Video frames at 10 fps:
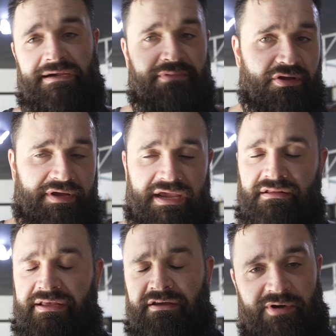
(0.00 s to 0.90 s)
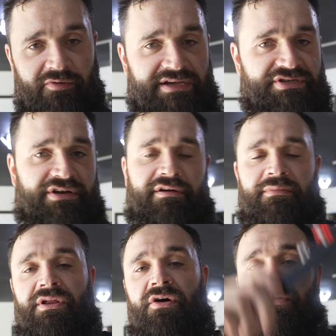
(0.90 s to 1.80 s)
down below again. Link Camaro Mac's channel down
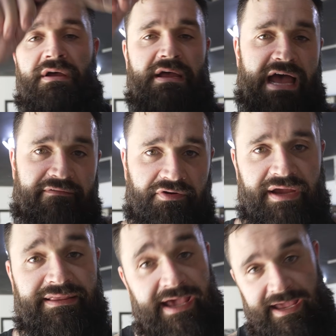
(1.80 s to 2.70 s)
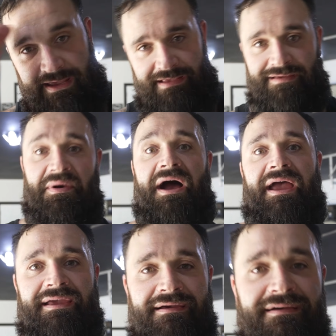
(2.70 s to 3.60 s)
below. Have a great day. Bye.